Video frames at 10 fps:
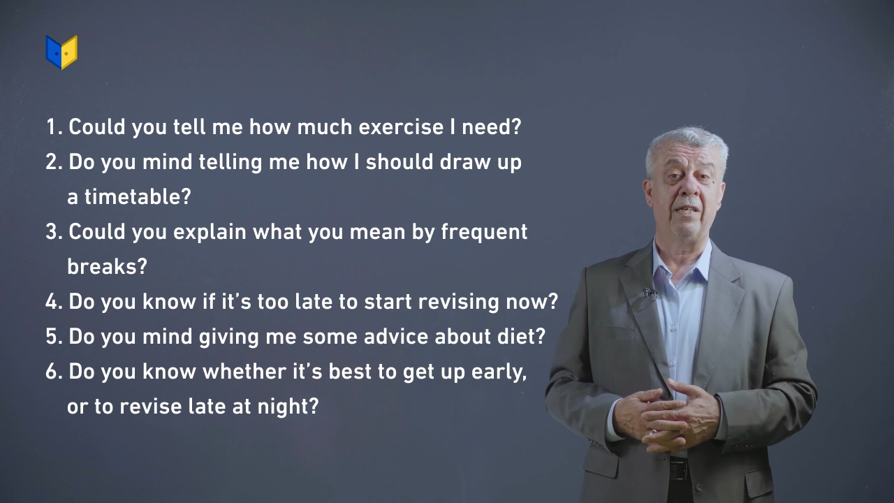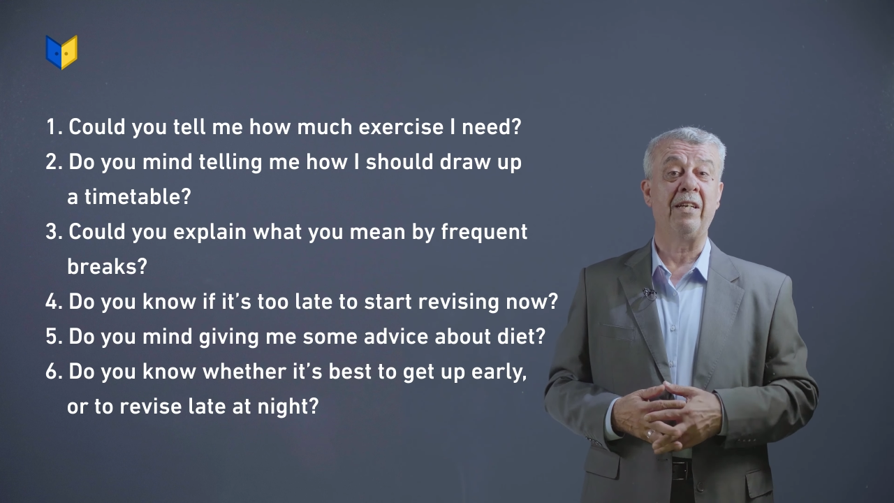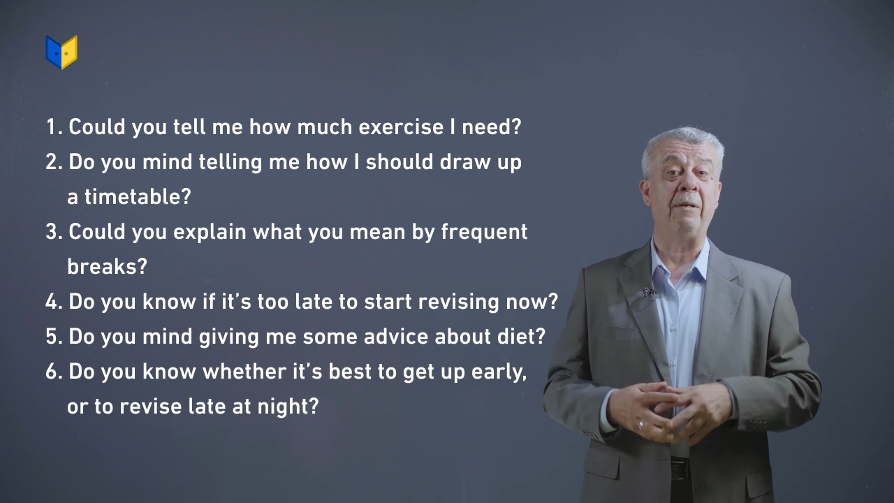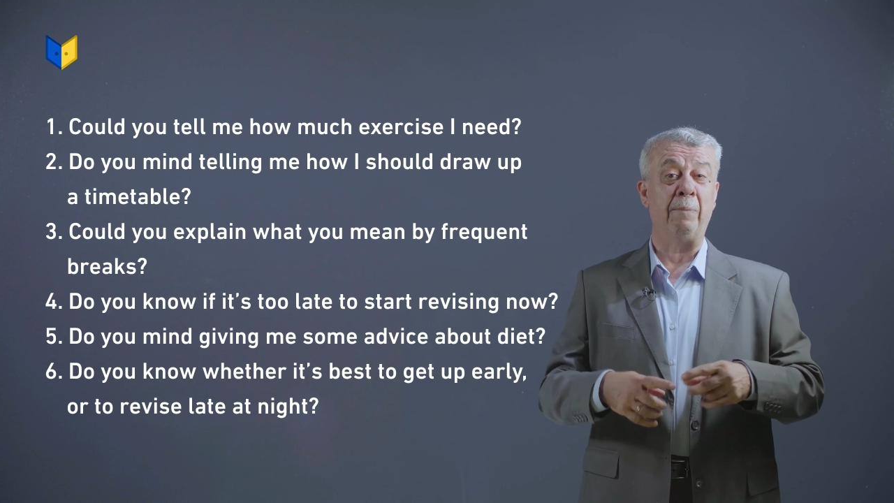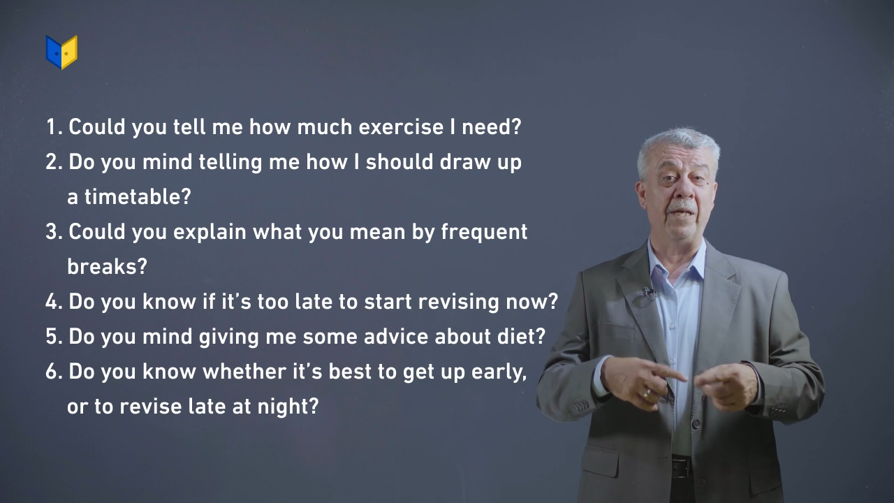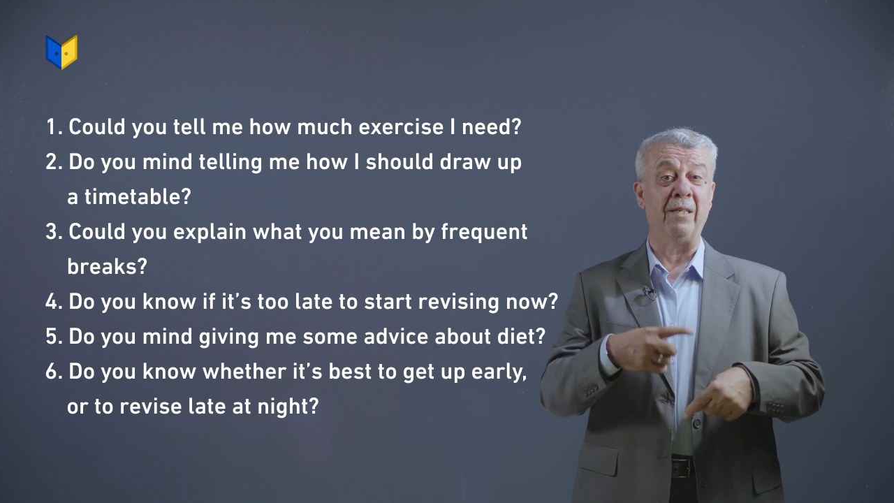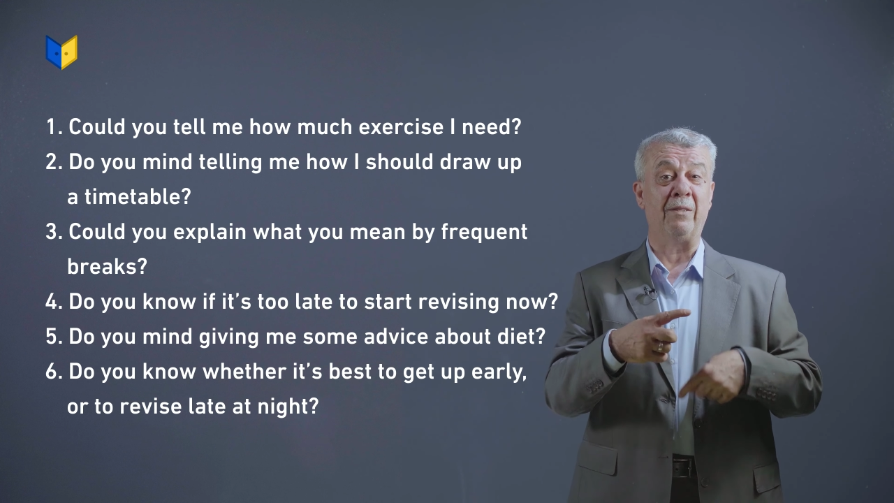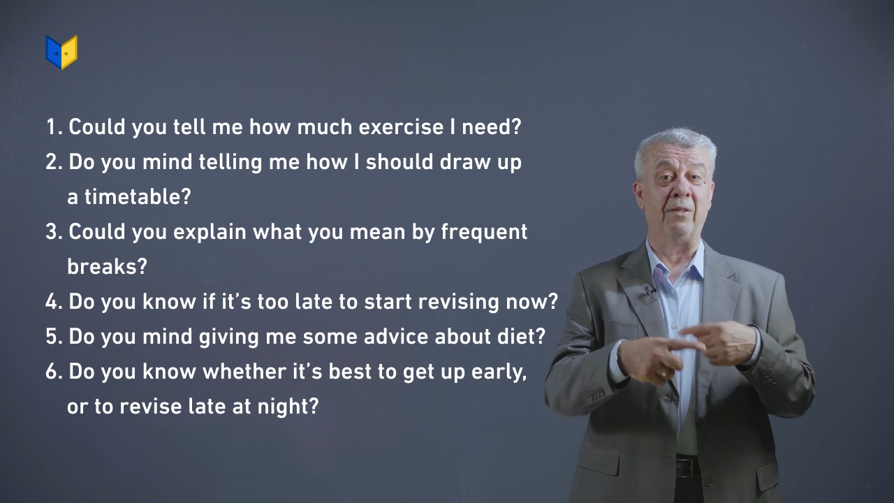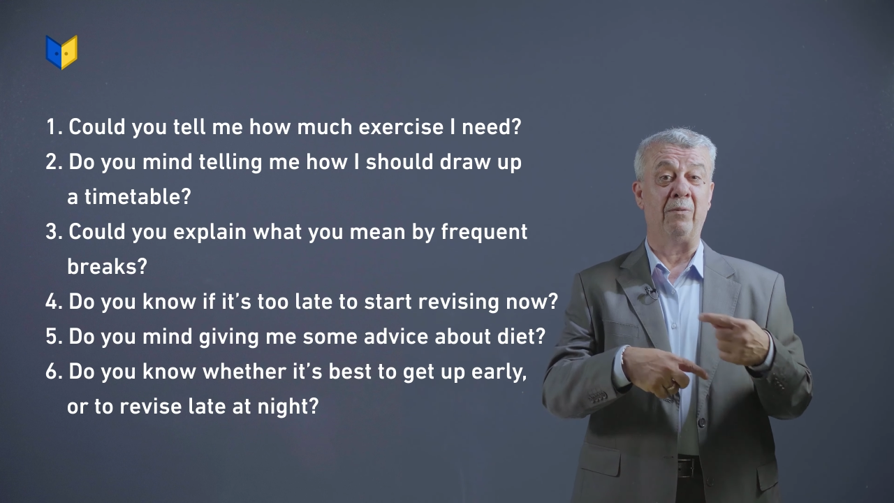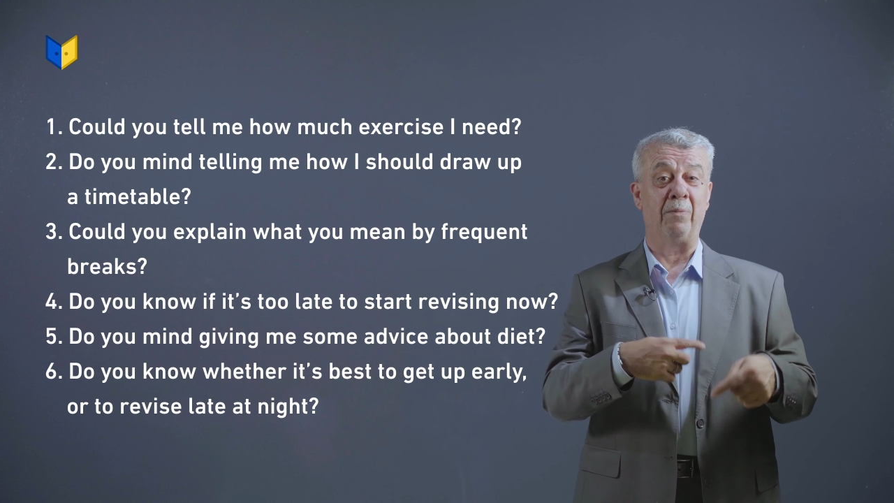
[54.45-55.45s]

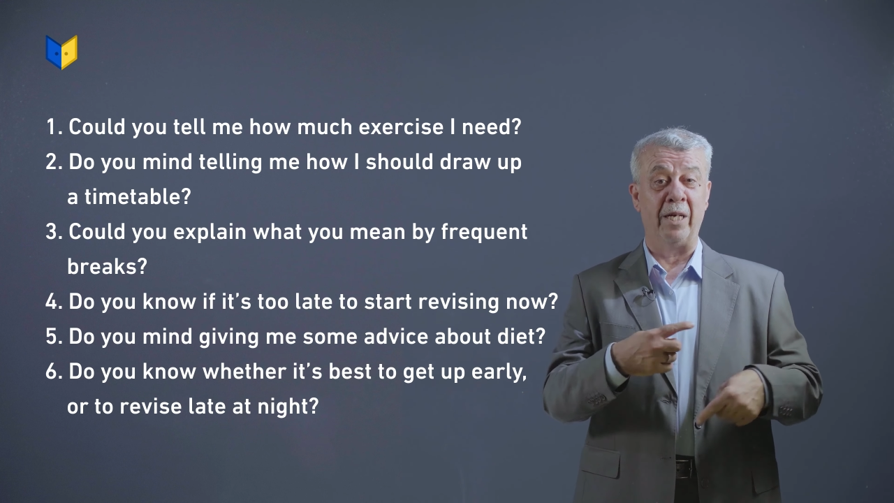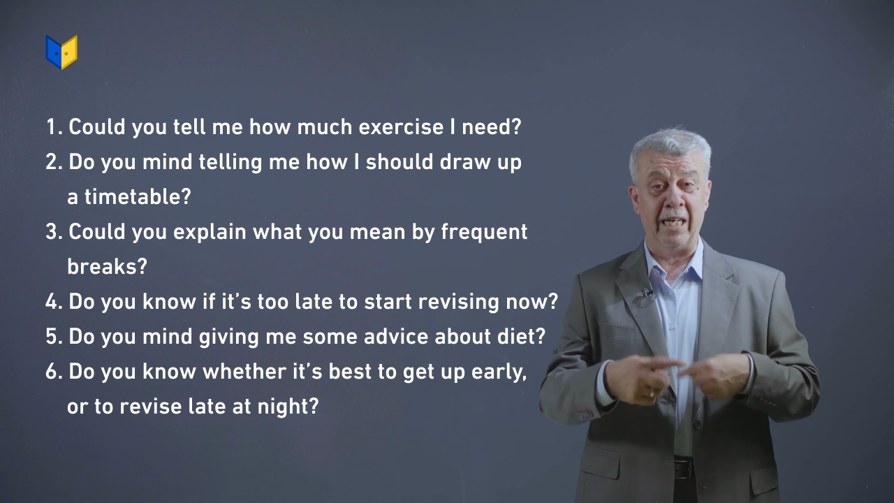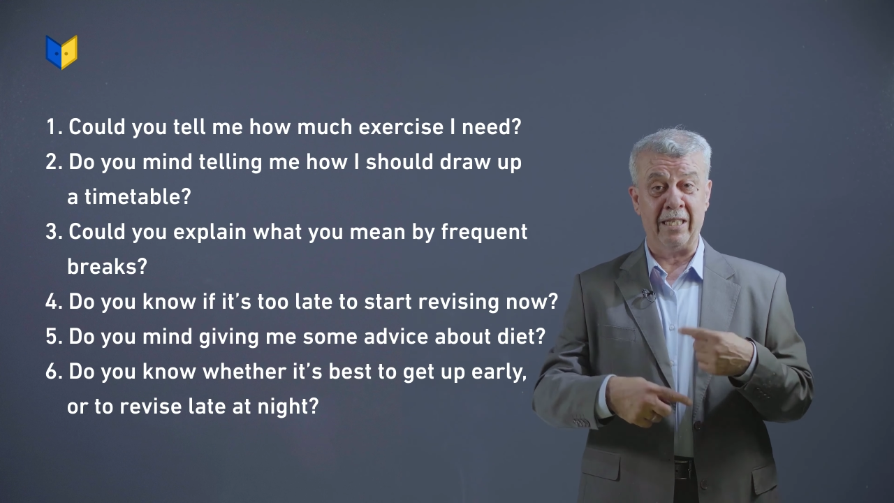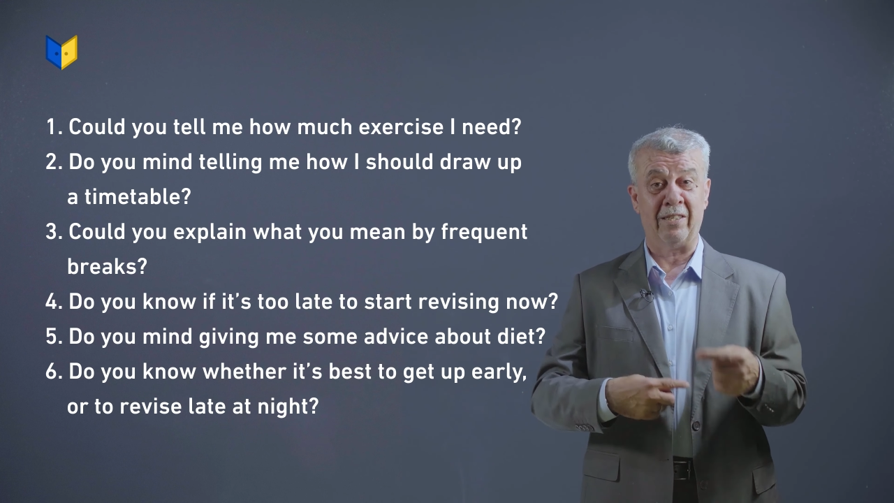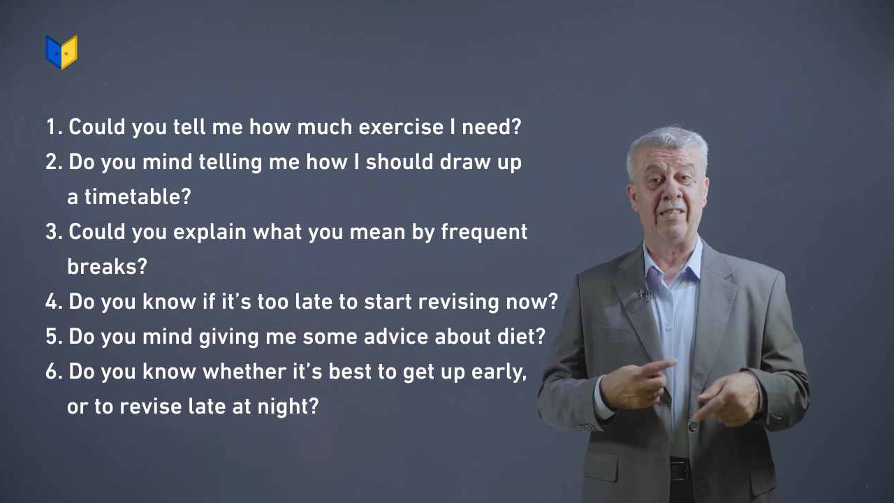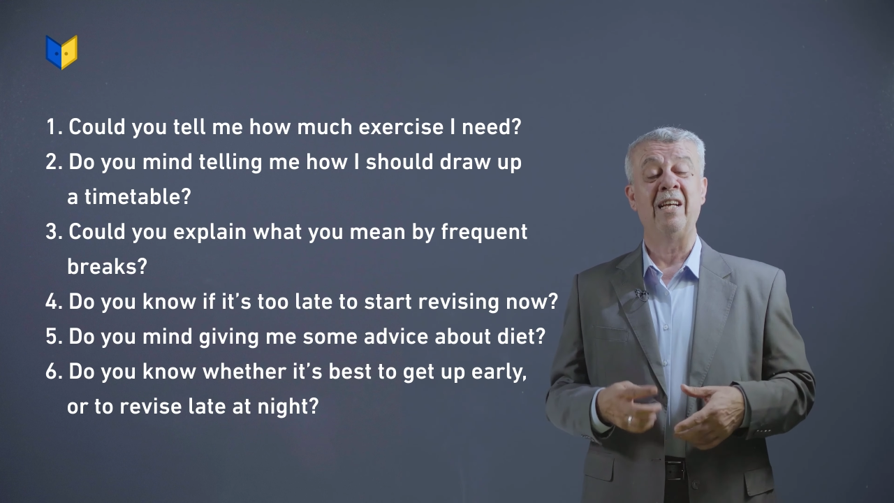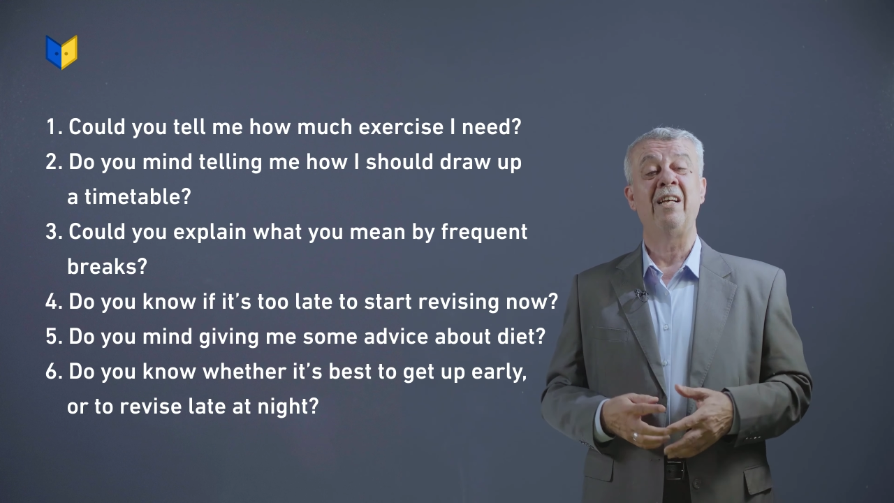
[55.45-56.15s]
repeated breaks,